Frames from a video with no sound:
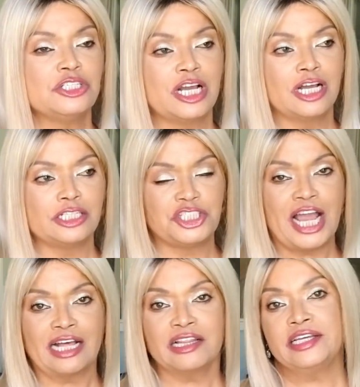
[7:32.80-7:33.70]
uh,
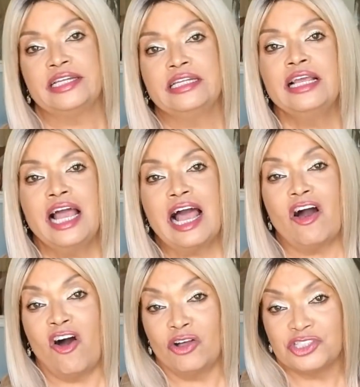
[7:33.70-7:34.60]
Jaclyn
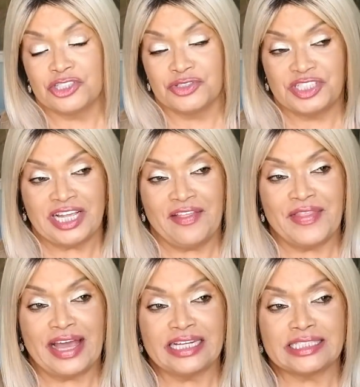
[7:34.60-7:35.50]
also said
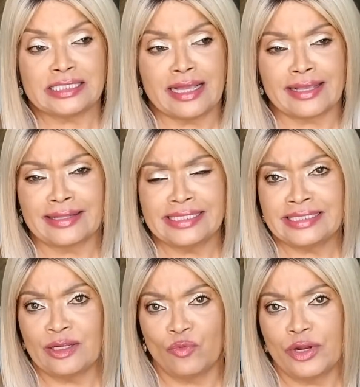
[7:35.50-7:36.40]
that it's like less
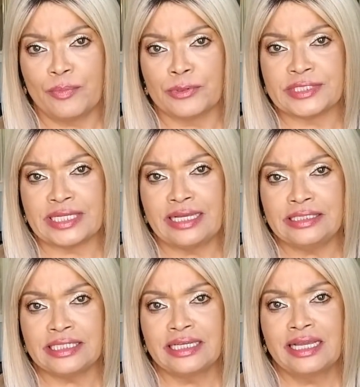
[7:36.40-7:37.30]
than one
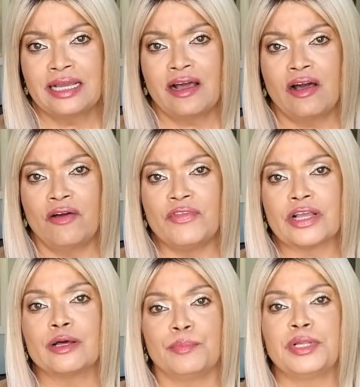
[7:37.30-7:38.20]
percent of the
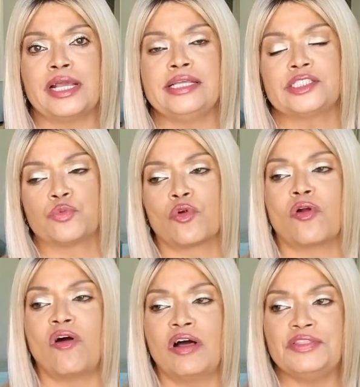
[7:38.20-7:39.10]
complaints were
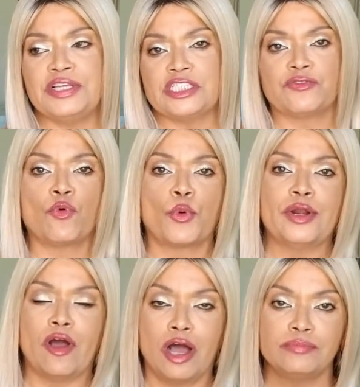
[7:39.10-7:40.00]
on these foreign
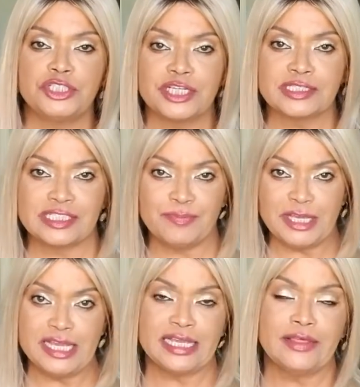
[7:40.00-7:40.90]
objects
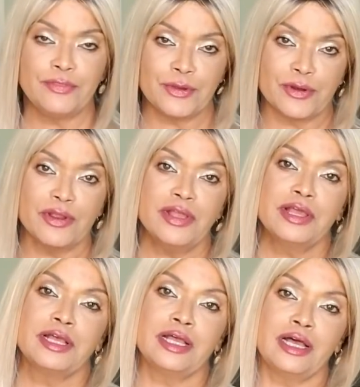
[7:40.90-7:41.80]
being in their
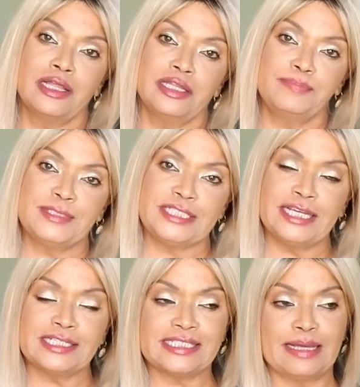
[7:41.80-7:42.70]
Uh,
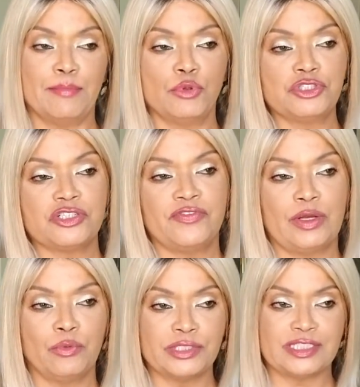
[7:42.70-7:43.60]
lipsticks, that most of
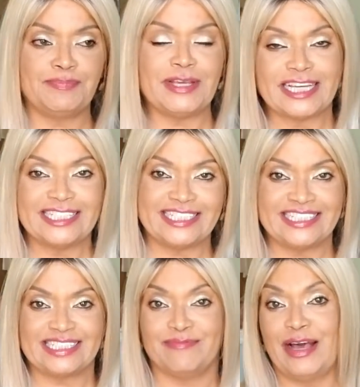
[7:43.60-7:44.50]
it was because
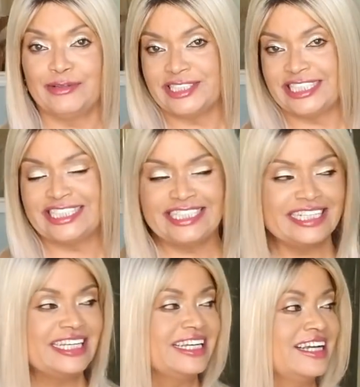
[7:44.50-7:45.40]
it's melted.
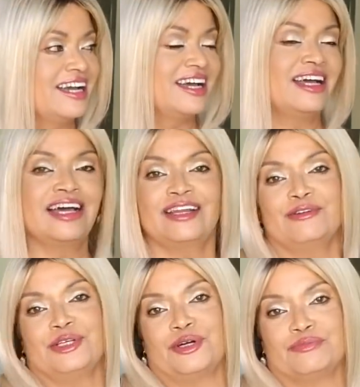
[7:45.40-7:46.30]
I, I
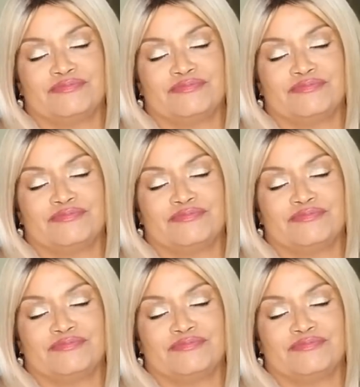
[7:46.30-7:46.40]
don't know.